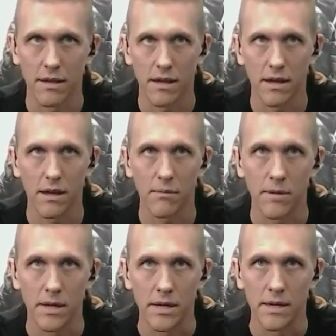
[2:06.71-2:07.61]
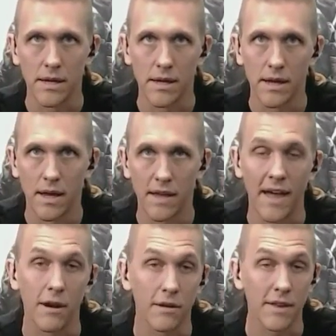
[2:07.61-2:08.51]
And
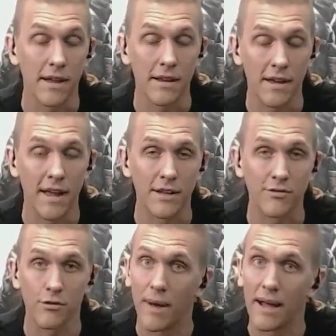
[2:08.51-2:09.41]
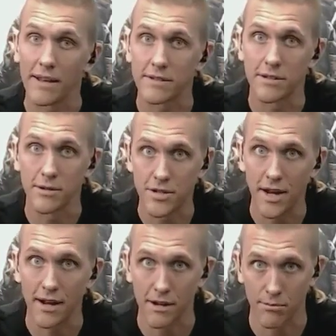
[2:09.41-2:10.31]
that counts for pellets too,
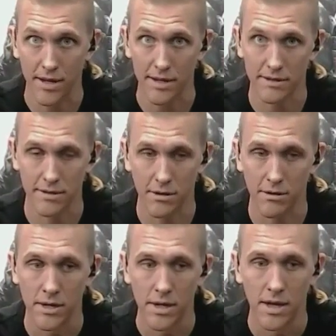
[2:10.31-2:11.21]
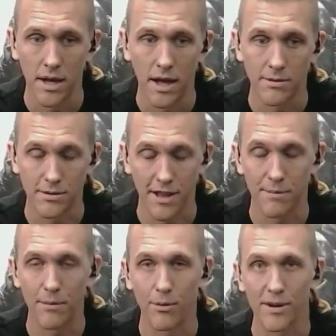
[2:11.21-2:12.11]
shotgun pellets. So I'm sure a lot of
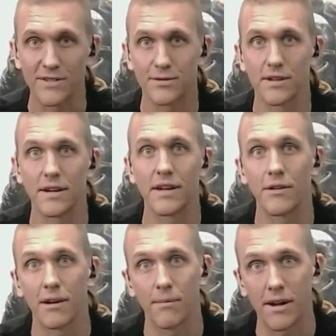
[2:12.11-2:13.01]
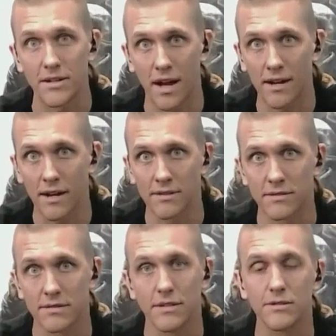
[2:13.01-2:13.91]
people were interested in hearing about
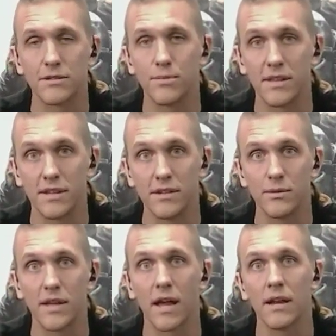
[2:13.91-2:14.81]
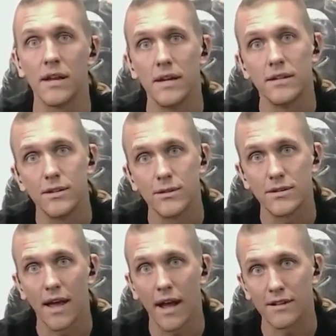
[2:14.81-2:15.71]
shotguns. It used to be that you would get 2
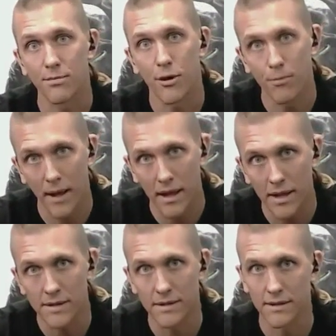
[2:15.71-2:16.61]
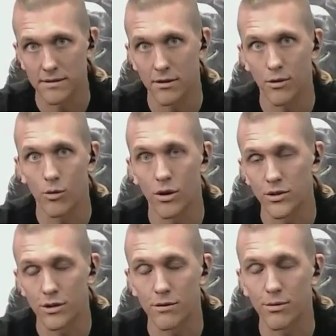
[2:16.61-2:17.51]
stacks per pellet, and so one
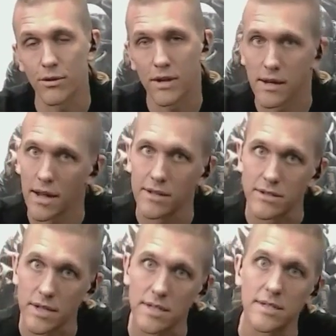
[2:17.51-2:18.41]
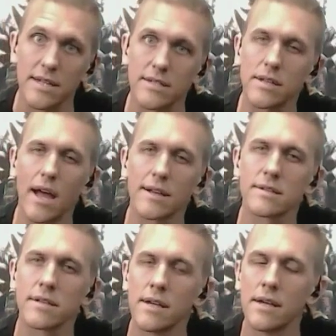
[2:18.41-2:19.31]
trigger pull could net you 16
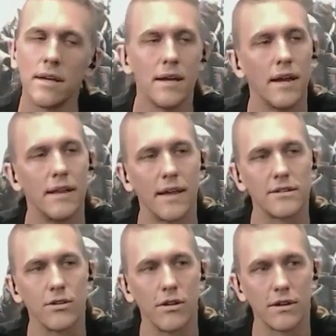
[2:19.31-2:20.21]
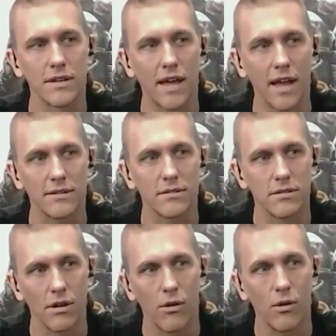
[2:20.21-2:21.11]
stacks. And that is no longer the case.
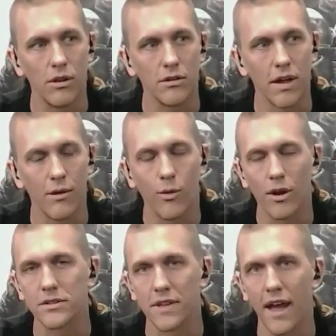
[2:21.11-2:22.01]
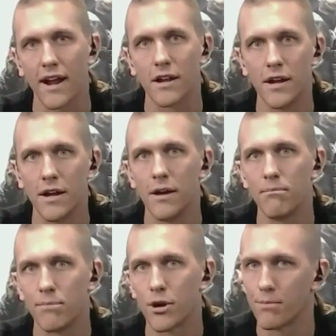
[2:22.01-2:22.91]
So you'll get 1 stack
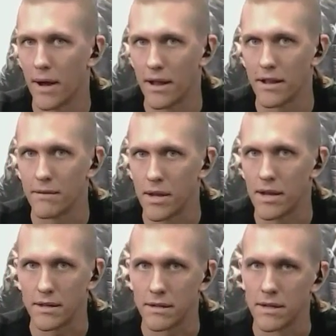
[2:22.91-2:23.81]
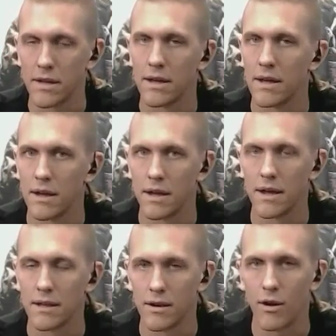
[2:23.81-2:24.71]
per pellet, meaning
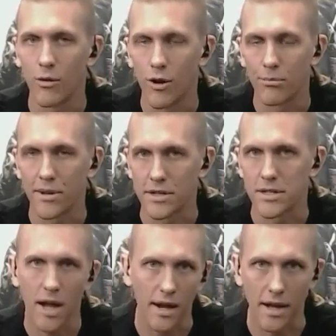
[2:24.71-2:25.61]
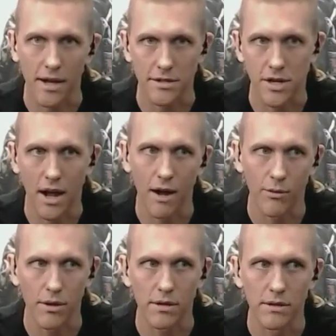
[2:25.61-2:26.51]
a well-placed shotgun shot
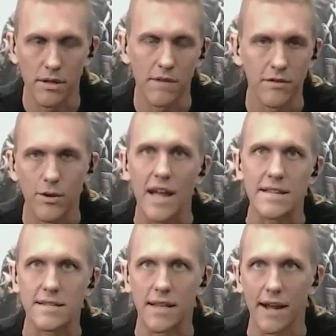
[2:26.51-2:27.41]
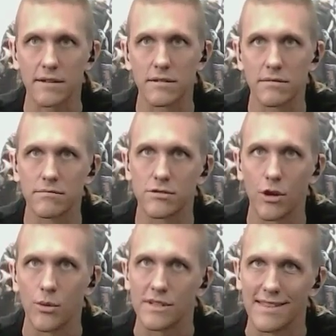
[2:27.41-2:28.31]
will give you 8 stacks.
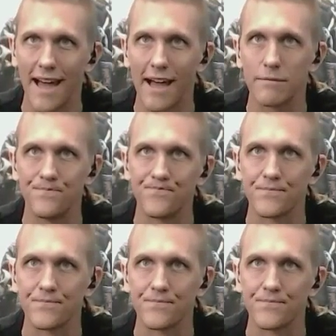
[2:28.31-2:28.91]
So we did that.